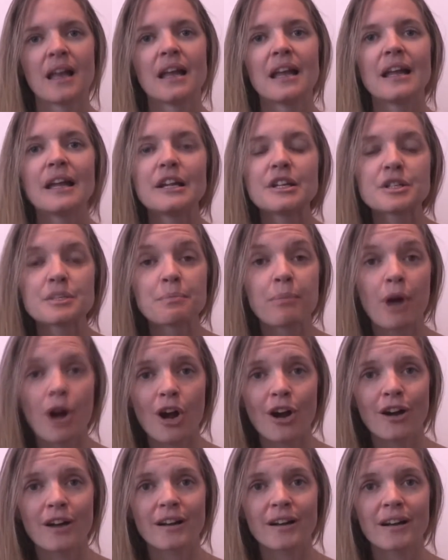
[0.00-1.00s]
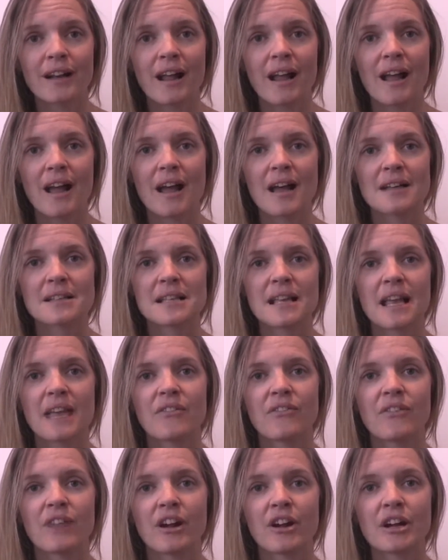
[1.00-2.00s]
Each part has a
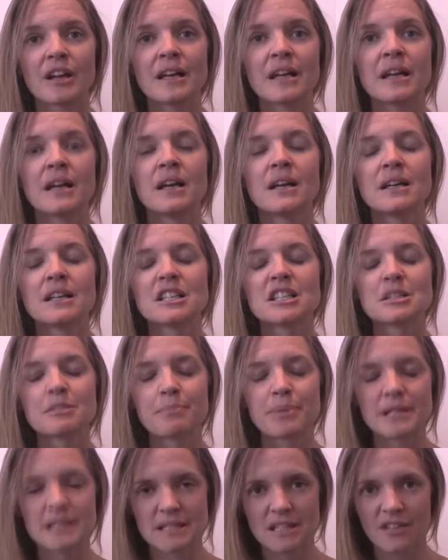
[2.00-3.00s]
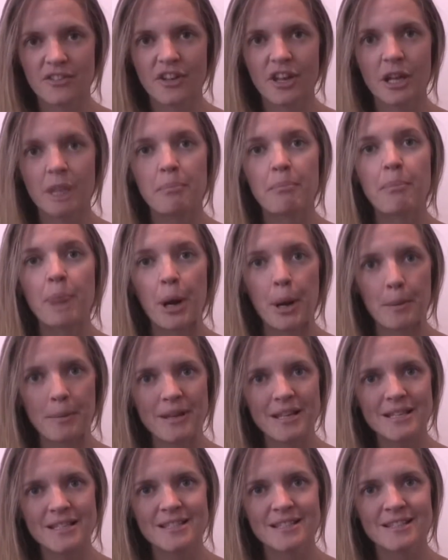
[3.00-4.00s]
very specific
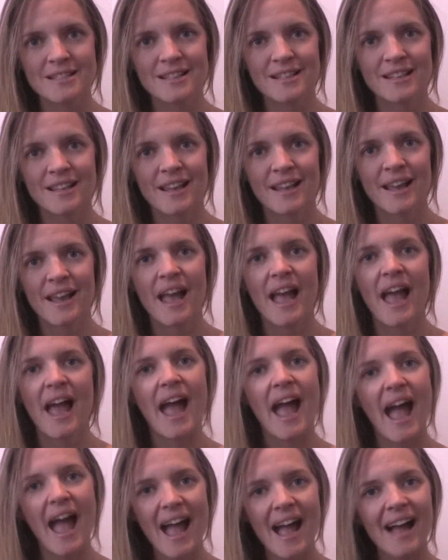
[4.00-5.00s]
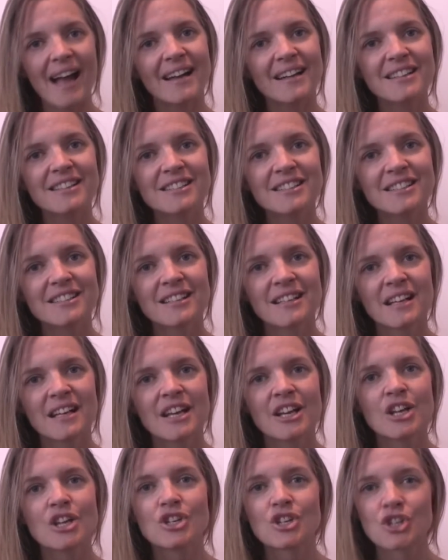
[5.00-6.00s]
purpose and
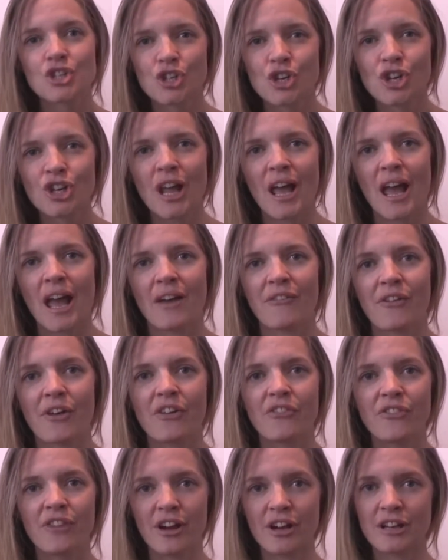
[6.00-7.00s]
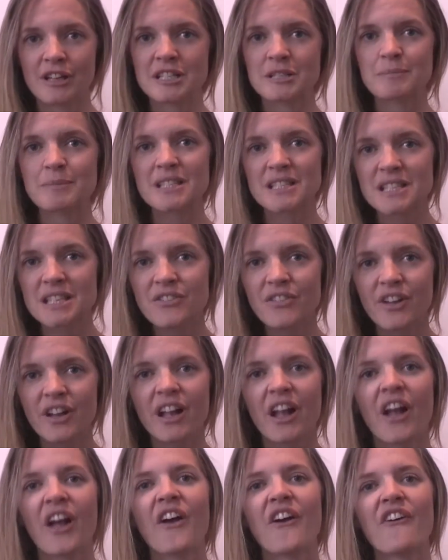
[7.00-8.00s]
should have a very specific
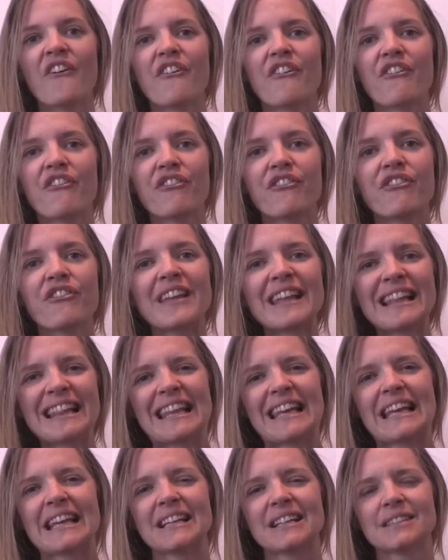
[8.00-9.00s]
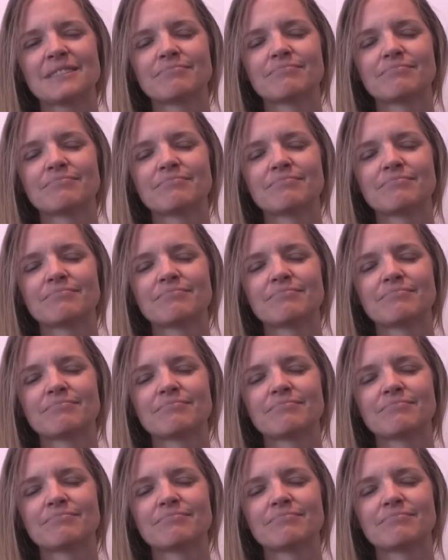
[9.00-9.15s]
feeling.